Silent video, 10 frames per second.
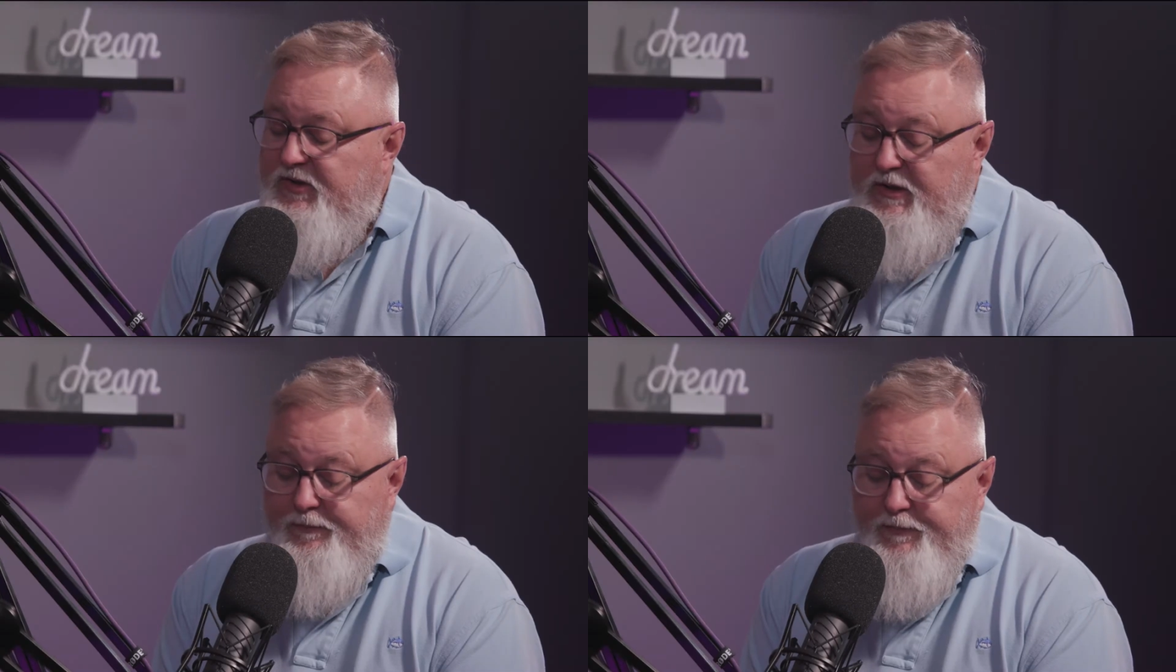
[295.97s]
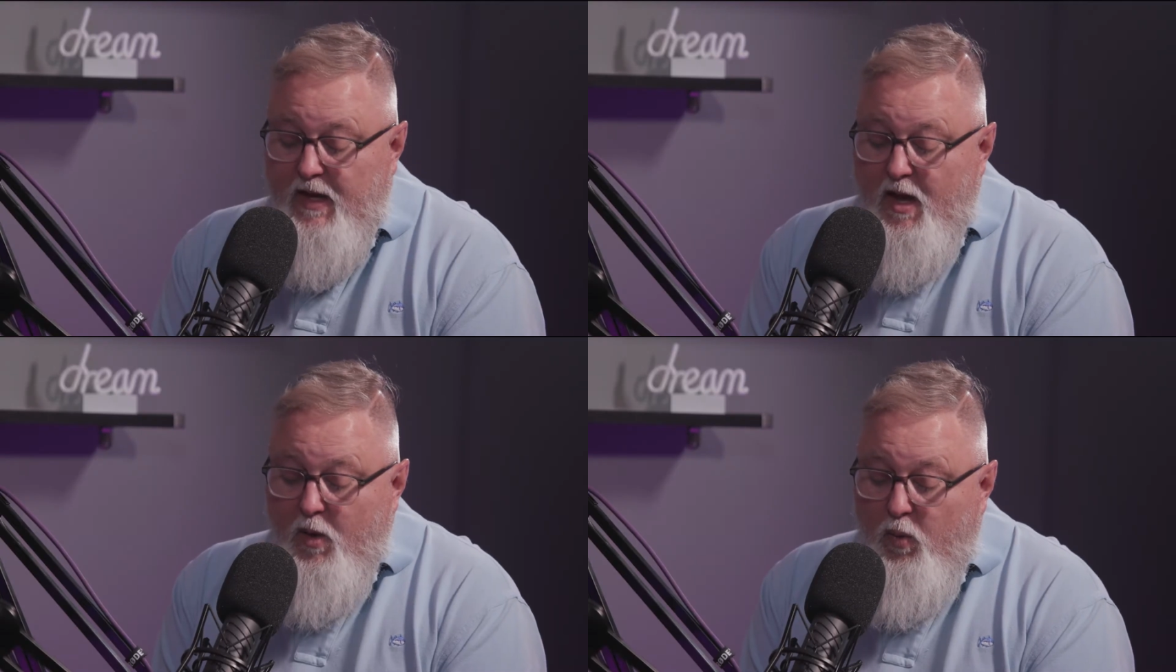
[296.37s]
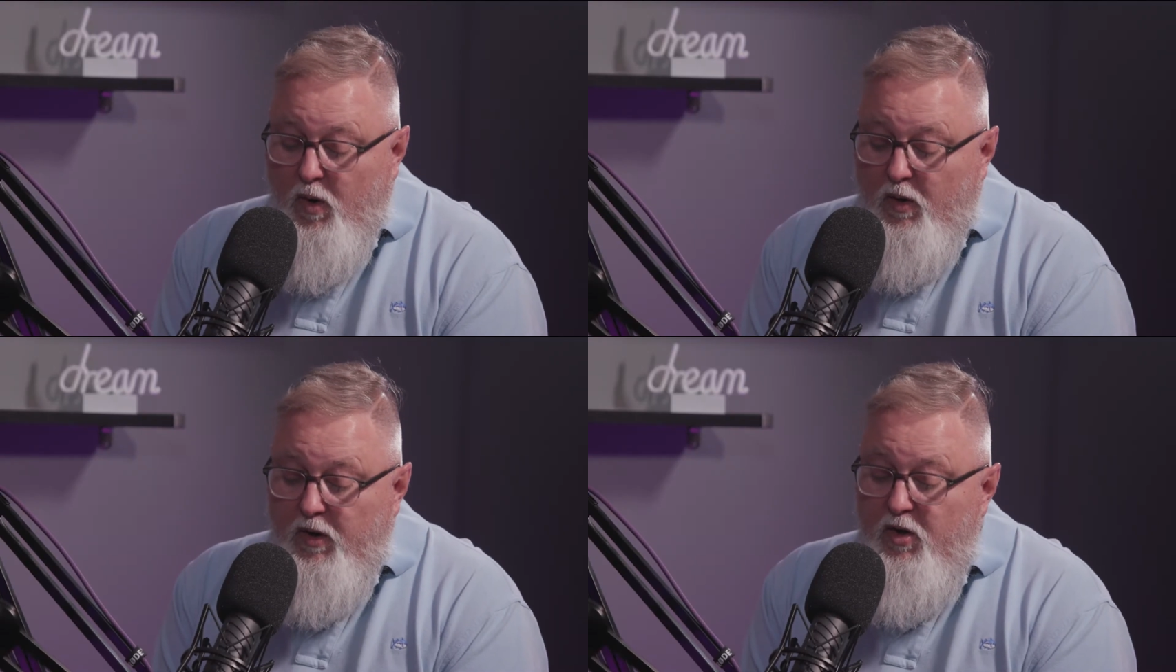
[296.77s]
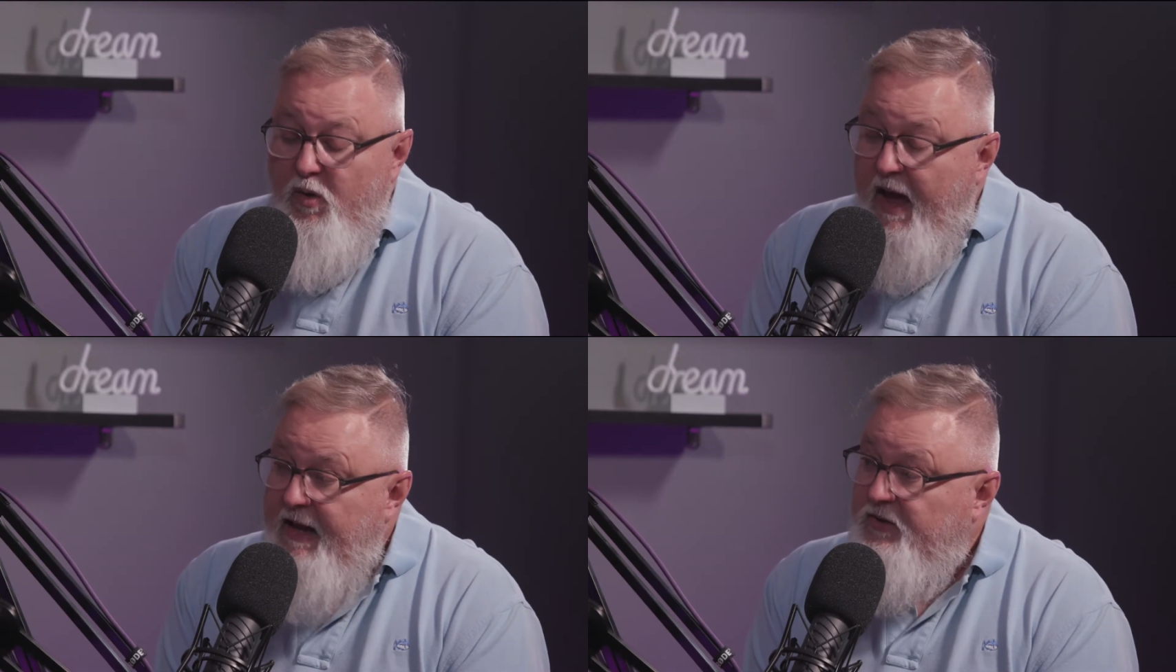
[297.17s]
So, well, you
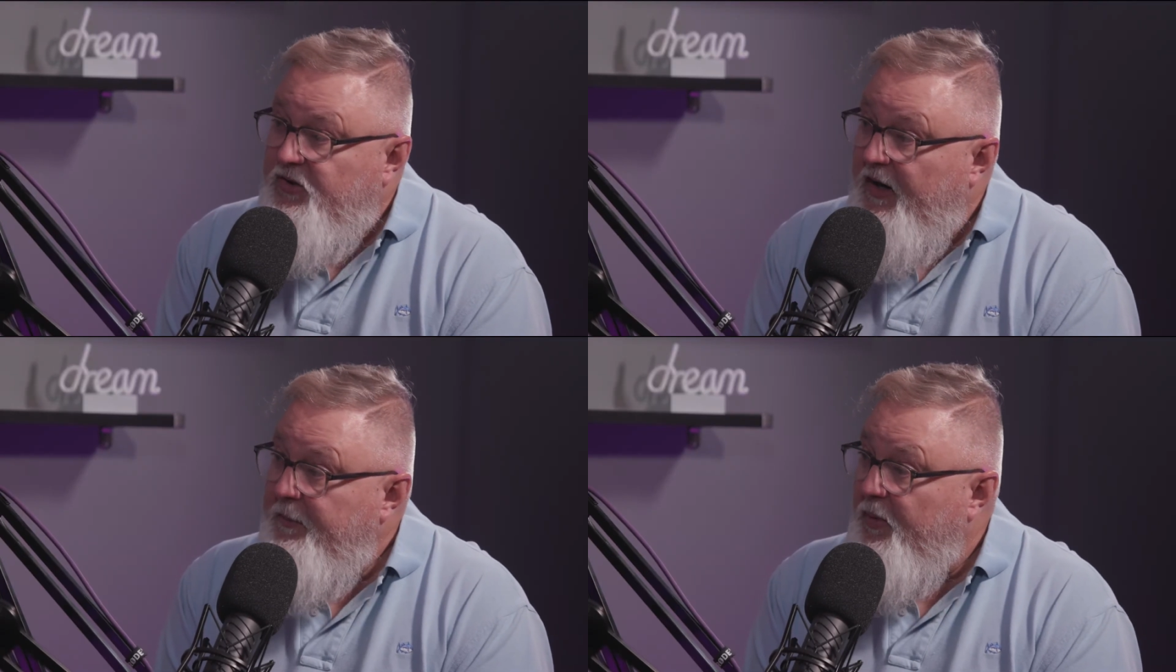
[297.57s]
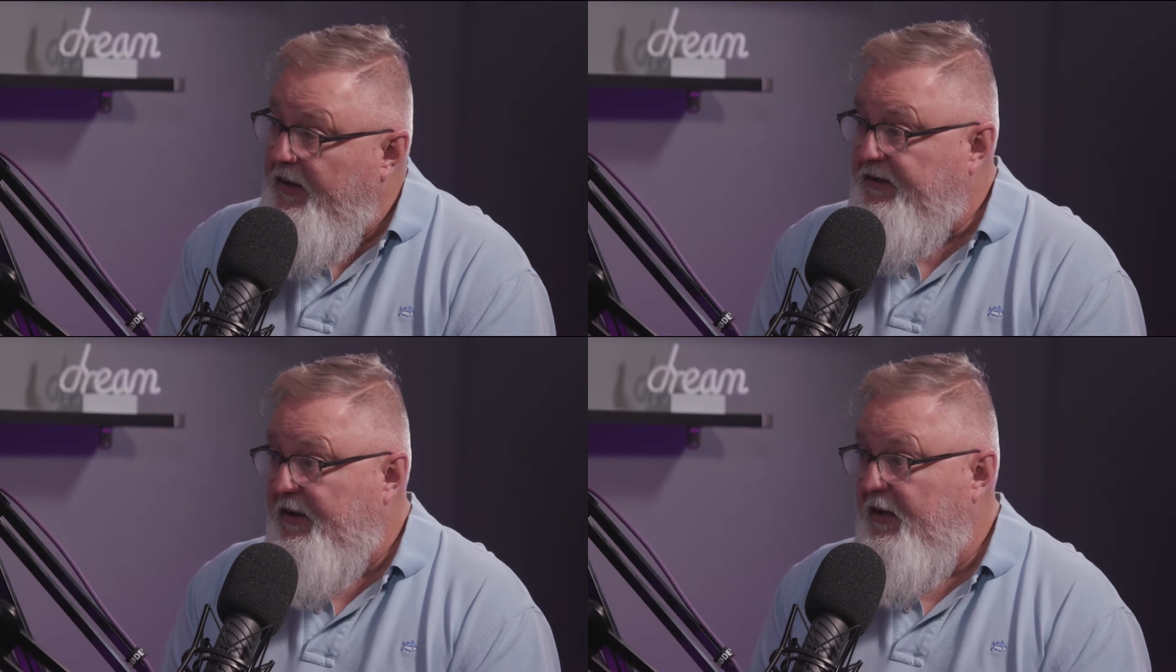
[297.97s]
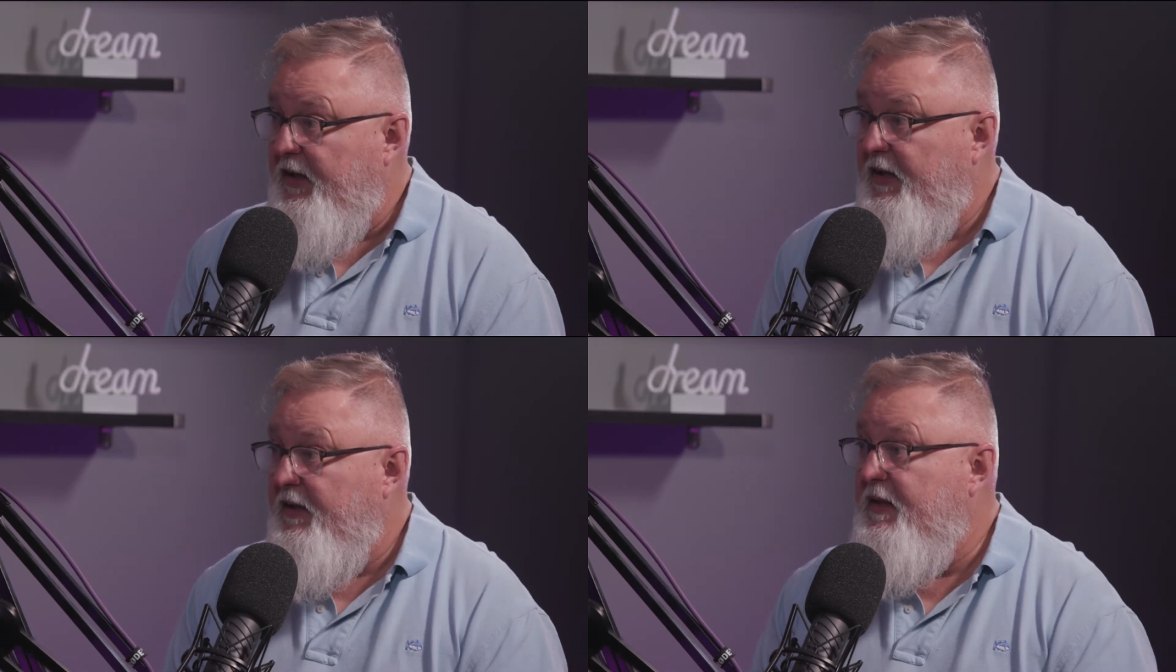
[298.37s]
had a dream recently